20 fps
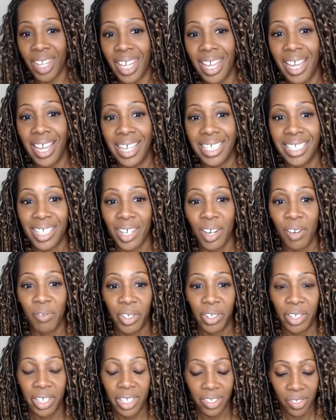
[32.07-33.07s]
So if you're
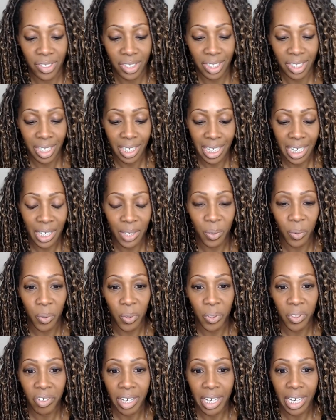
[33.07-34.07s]
interested in
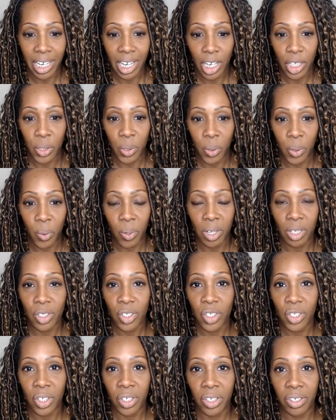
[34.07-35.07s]
ordering your
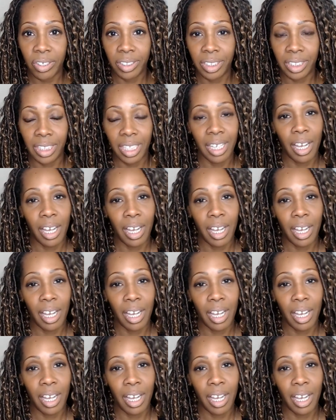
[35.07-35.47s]
shirt,